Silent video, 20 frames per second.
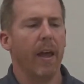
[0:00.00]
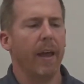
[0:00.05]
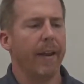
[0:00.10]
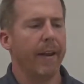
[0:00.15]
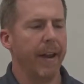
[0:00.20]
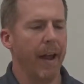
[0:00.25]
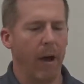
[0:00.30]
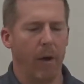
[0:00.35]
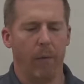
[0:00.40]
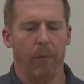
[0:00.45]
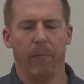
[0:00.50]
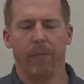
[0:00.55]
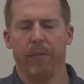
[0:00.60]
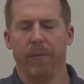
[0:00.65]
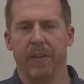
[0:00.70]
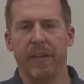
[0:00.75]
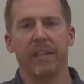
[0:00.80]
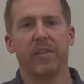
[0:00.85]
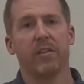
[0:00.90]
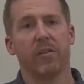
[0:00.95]
Now,
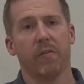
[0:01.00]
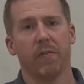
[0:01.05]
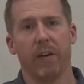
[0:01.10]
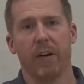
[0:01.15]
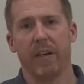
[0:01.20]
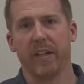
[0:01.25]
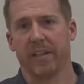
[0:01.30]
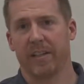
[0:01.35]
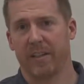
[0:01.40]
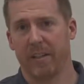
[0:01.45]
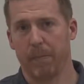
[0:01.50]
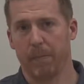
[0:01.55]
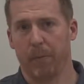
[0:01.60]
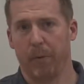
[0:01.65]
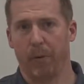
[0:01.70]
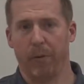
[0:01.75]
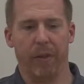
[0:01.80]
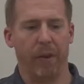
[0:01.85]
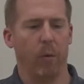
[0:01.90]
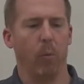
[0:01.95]
these are very
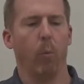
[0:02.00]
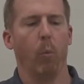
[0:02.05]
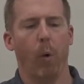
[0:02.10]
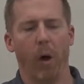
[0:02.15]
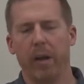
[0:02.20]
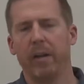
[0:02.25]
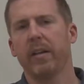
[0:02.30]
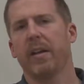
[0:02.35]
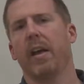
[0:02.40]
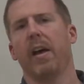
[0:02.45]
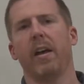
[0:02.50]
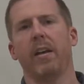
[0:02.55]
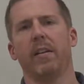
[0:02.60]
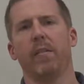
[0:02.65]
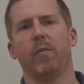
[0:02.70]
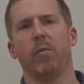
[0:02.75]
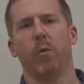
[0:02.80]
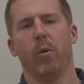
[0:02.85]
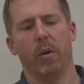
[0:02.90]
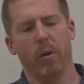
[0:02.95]
simple. They're one kind
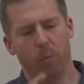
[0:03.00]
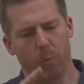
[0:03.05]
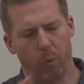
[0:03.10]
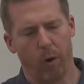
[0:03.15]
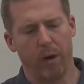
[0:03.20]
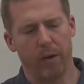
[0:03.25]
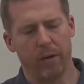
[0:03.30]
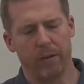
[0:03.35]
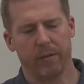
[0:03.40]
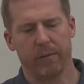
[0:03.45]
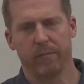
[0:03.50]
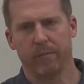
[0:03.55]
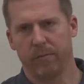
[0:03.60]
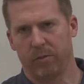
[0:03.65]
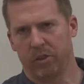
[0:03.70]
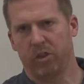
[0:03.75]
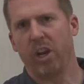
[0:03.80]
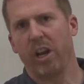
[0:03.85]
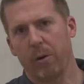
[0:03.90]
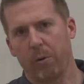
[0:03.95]
of wood, one
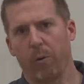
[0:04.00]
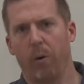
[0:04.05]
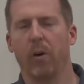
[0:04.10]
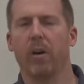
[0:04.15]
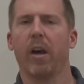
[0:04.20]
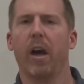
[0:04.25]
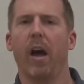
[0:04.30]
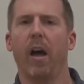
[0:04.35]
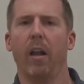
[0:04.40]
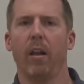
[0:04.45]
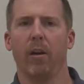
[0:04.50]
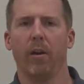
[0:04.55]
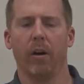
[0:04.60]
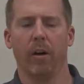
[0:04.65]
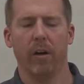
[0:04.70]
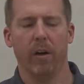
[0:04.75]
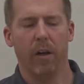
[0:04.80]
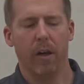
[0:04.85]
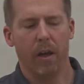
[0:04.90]
general color,